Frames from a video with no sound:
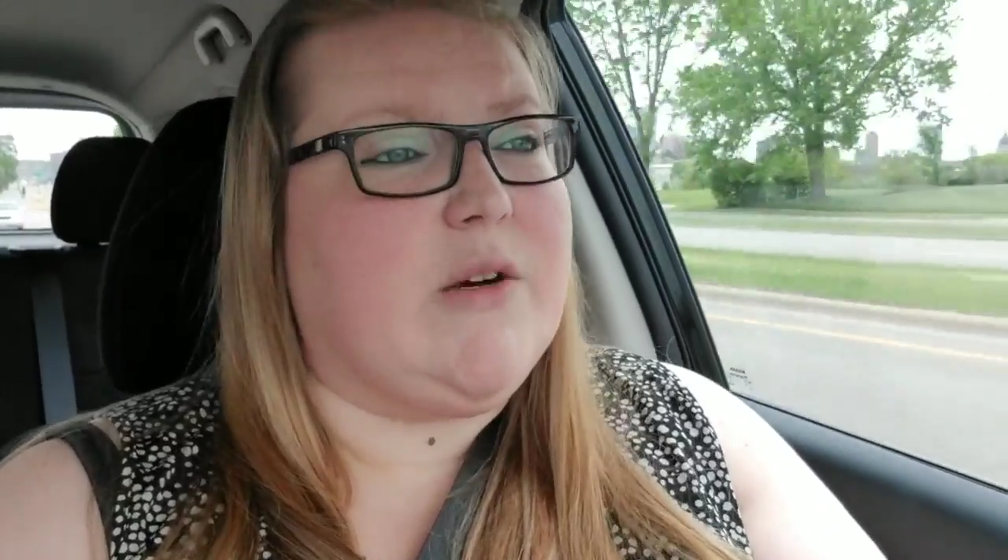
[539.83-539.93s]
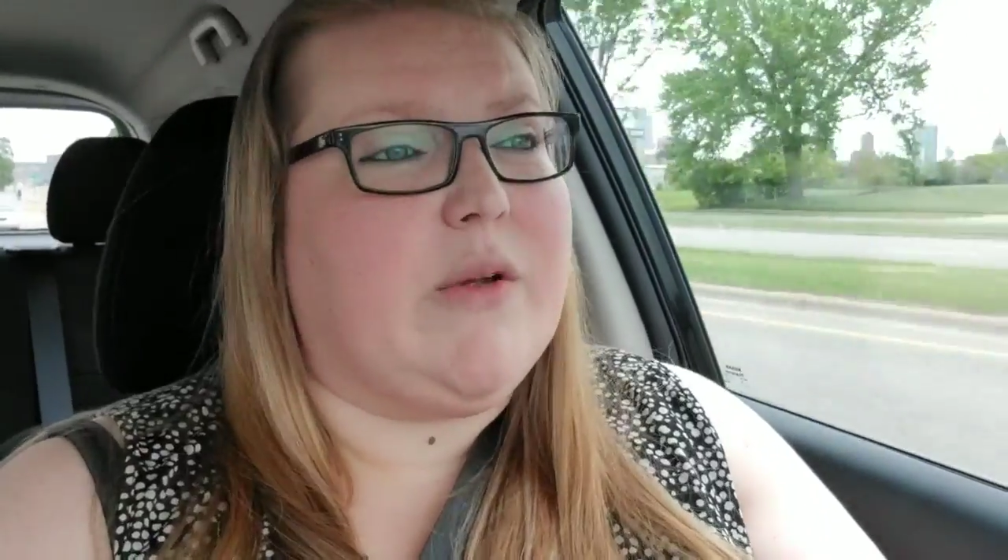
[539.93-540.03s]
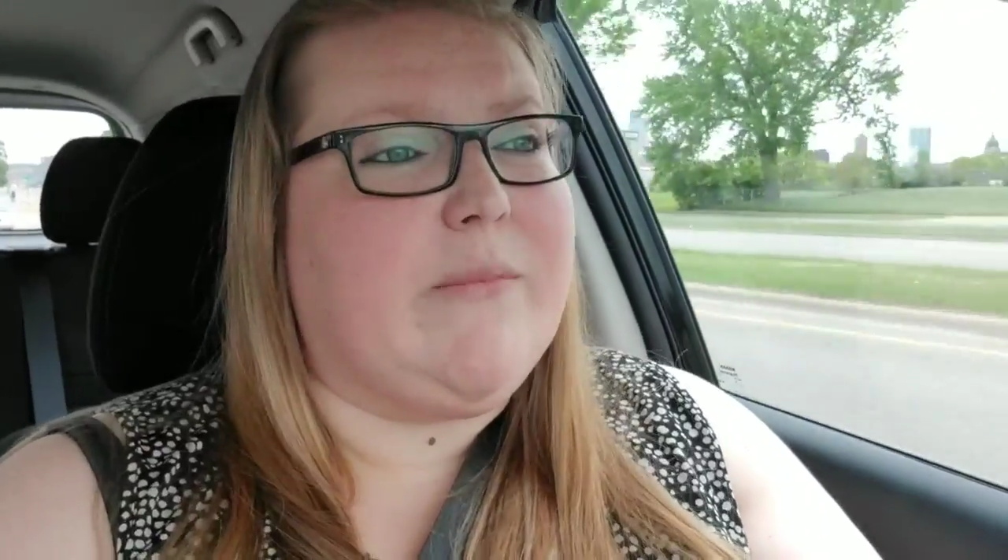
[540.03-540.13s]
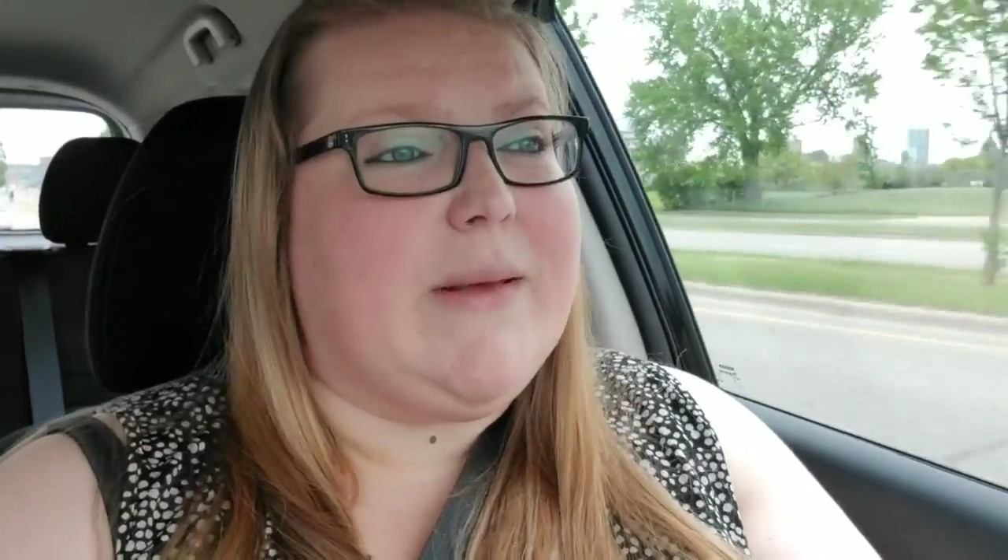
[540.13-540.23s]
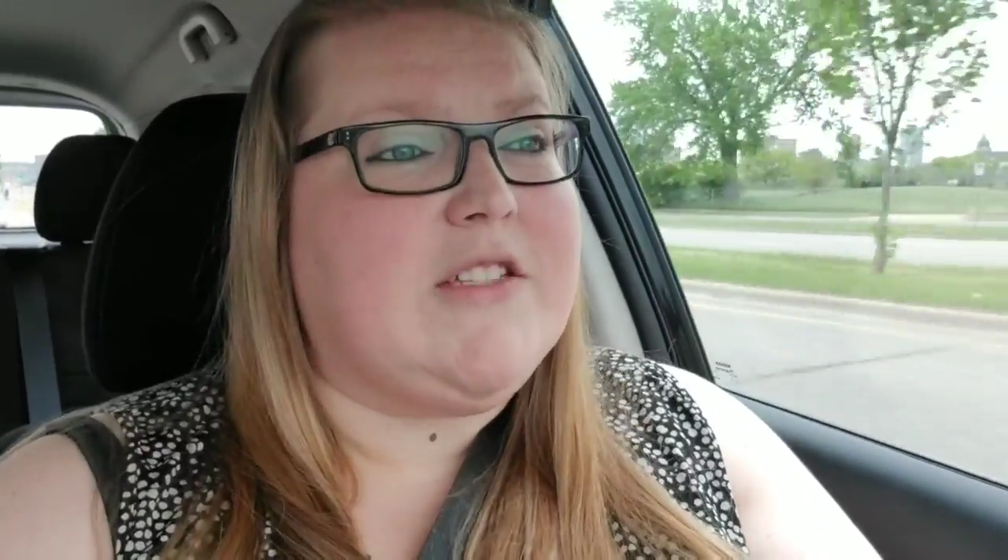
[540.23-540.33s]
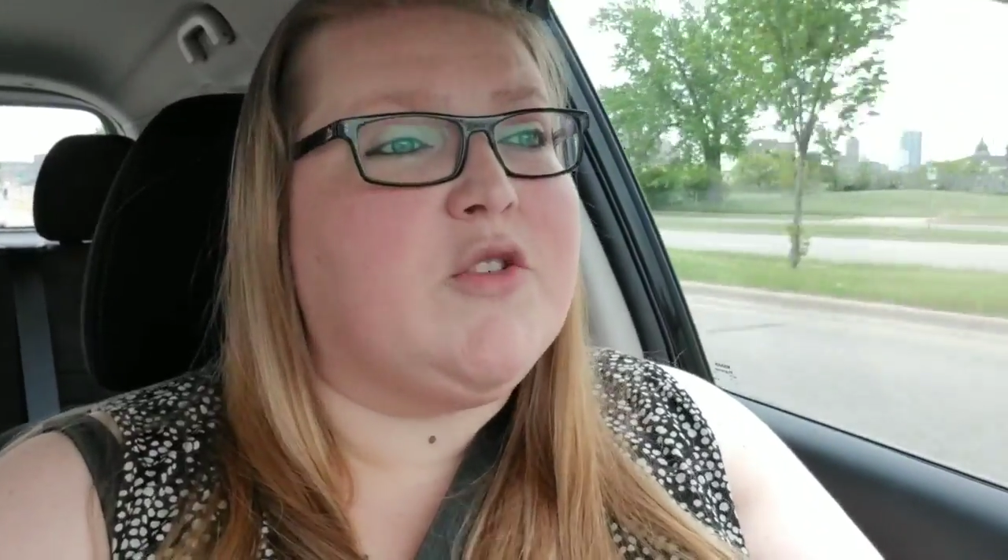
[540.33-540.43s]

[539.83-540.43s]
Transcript: would have been